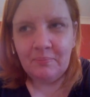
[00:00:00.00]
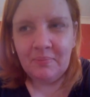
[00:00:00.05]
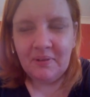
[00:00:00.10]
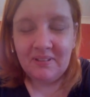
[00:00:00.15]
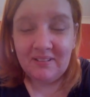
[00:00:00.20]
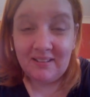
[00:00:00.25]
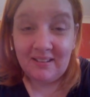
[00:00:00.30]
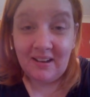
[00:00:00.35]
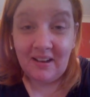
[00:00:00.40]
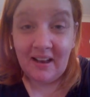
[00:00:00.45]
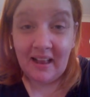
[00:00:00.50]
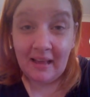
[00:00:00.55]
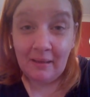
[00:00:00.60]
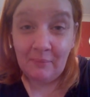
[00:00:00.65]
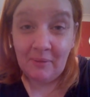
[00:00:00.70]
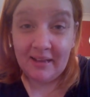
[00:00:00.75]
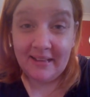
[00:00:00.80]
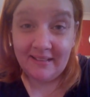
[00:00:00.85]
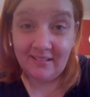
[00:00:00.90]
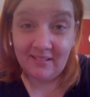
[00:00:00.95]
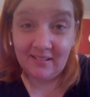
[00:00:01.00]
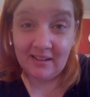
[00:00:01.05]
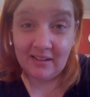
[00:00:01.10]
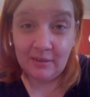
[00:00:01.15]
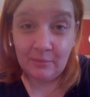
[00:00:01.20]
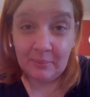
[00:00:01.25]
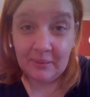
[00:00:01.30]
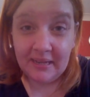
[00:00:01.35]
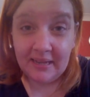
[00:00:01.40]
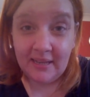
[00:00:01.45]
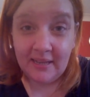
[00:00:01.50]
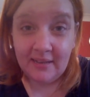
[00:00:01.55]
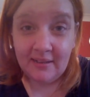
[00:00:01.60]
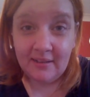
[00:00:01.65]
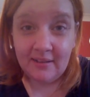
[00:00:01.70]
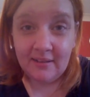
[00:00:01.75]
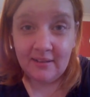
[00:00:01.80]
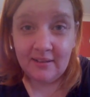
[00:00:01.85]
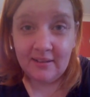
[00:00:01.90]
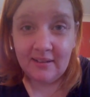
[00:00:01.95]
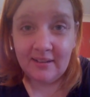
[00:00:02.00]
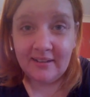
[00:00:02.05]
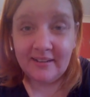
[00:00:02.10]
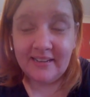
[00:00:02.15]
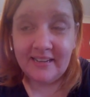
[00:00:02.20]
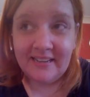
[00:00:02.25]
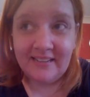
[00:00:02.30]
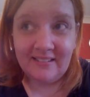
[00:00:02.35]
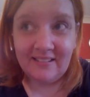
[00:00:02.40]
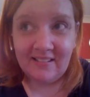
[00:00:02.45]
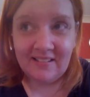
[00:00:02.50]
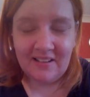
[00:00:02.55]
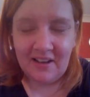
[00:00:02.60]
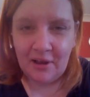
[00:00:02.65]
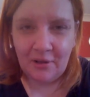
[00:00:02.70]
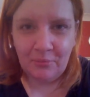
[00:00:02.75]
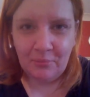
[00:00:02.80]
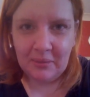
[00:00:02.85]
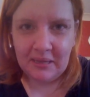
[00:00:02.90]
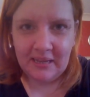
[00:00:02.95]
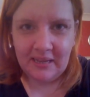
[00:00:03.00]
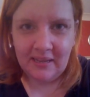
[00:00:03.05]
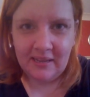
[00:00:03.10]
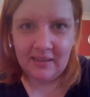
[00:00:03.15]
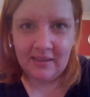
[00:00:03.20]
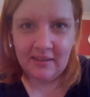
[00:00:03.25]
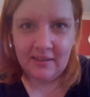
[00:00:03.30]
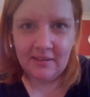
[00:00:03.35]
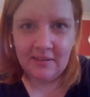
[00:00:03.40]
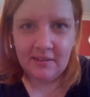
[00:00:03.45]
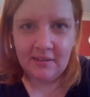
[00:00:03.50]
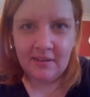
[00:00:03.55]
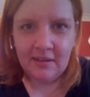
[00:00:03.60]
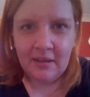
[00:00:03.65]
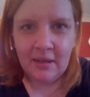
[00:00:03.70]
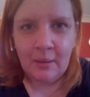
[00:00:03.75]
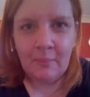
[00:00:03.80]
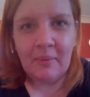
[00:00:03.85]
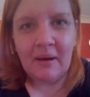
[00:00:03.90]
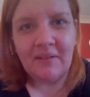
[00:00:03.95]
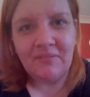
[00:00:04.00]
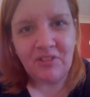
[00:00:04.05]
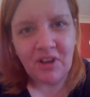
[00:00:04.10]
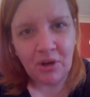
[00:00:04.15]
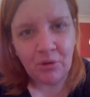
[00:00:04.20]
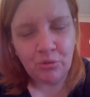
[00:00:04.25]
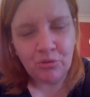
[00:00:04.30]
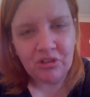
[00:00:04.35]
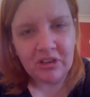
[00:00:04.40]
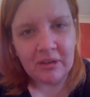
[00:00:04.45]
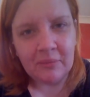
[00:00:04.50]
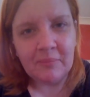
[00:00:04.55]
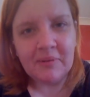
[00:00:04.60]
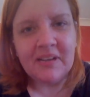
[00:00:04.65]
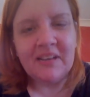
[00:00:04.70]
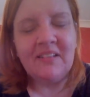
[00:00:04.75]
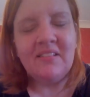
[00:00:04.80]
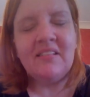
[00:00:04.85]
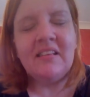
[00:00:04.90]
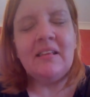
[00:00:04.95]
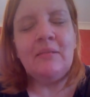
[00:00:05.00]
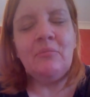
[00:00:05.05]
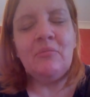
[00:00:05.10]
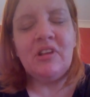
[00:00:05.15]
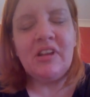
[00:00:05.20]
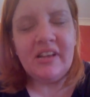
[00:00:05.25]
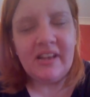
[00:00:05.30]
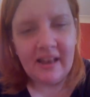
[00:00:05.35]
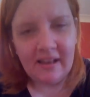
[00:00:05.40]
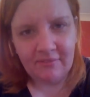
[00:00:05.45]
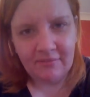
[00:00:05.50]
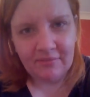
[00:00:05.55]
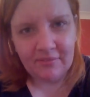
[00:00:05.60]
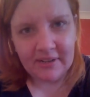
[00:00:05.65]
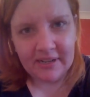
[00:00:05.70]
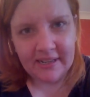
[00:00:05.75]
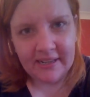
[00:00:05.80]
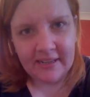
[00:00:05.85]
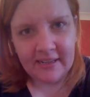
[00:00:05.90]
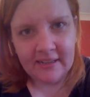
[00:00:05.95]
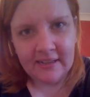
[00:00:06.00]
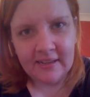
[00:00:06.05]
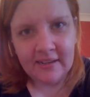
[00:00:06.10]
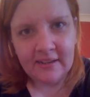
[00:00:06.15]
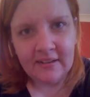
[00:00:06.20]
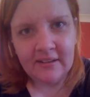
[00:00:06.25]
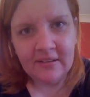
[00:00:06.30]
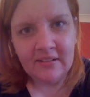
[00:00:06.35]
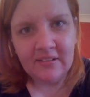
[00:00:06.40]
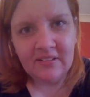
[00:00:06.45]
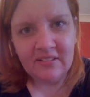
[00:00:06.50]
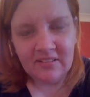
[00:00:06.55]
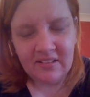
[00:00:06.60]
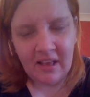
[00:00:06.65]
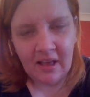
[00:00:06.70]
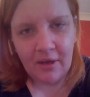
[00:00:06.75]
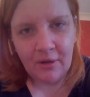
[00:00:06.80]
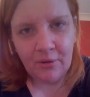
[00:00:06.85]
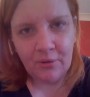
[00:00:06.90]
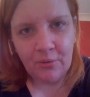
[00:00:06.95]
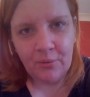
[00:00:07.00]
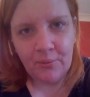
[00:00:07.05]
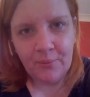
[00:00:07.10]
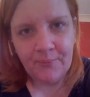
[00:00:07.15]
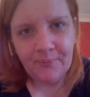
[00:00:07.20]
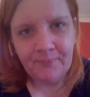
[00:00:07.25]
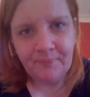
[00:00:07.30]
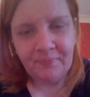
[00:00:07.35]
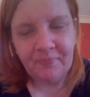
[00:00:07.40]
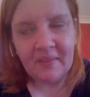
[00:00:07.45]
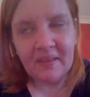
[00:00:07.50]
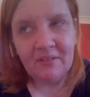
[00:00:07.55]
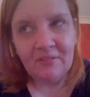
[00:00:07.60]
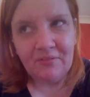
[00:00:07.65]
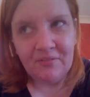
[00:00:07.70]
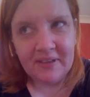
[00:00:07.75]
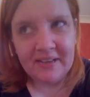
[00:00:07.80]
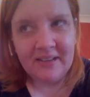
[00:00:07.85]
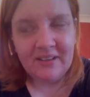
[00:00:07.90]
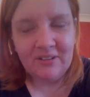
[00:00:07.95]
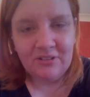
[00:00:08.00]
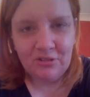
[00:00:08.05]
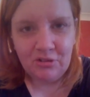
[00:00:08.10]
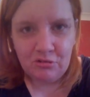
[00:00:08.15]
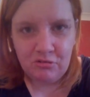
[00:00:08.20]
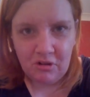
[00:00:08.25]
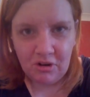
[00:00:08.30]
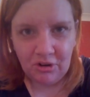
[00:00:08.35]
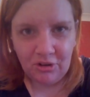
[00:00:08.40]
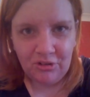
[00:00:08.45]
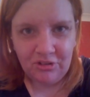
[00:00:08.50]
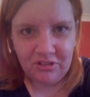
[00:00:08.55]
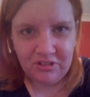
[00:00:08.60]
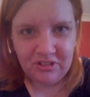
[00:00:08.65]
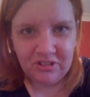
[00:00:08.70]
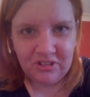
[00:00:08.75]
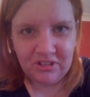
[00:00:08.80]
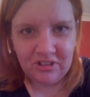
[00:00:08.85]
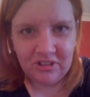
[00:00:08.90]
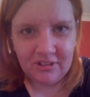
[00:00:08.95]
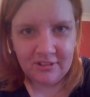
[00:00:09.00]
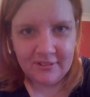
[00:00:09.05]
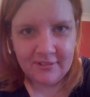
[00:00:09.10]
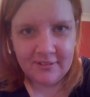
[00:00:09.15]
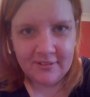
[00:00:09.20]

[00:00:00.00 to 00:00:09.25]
because I don't know how my head's going to be. And he doesn't know me. But I've told him and he seems lovely. So, fingers crossed.